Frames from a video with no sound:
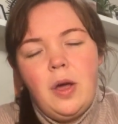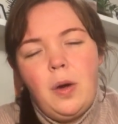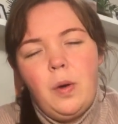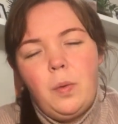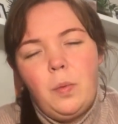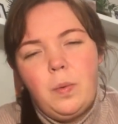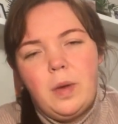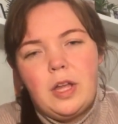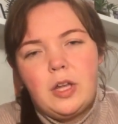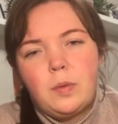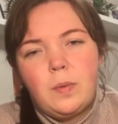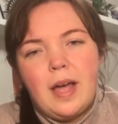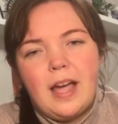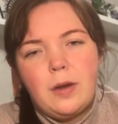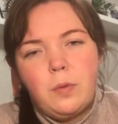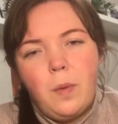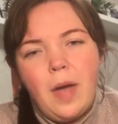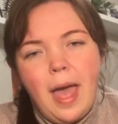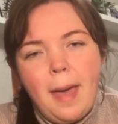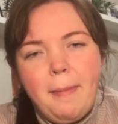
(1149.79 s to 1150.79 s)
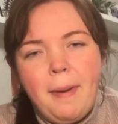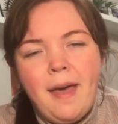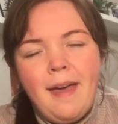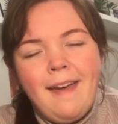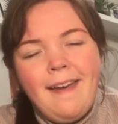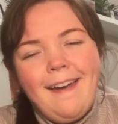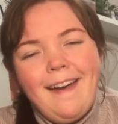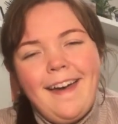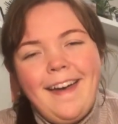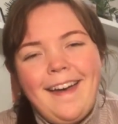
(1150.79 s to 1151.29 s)
World Wide Web
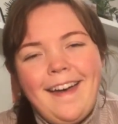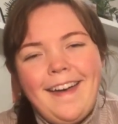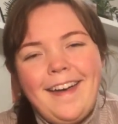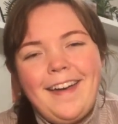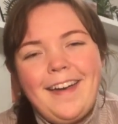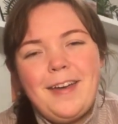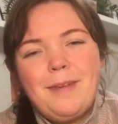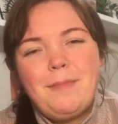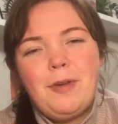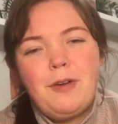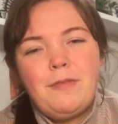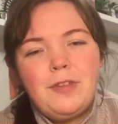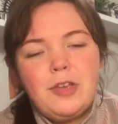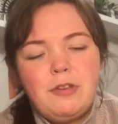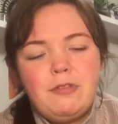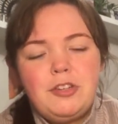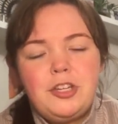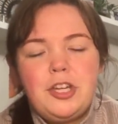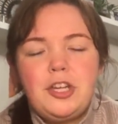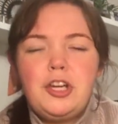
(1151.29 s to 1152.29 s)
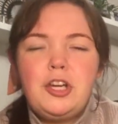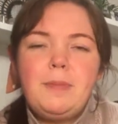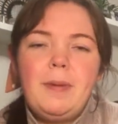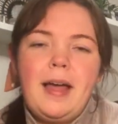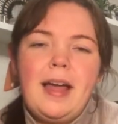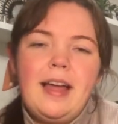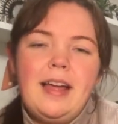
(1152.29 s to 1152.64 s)
of YouTube,